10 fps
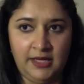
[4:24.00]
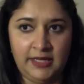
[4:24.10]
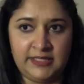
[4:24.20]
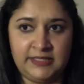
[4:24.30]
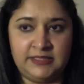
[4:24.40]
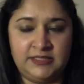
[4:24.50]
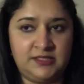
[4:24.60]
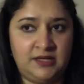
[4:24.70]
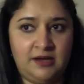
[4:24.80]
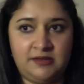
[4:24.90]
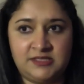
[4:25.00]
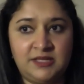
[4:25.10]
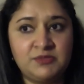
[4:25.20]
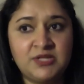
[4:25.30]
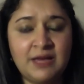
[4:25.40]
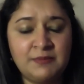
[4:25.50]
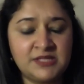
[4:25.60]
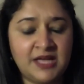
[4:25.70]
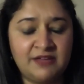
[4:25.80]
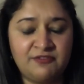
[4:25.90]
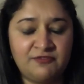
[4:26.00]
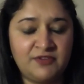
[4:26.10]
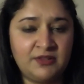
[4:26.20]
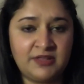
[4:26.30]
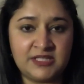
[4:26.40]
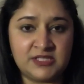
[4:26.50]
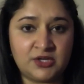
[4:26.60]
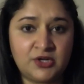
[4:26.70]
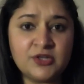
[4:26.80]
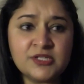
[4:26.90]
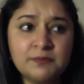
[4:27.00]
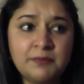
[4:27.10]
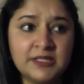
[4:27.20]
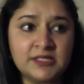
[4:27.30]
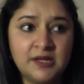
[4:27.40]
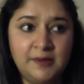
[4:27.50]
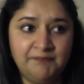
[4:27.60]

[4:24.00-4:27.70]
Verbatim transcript: and sometimes I feel that it's a curse, but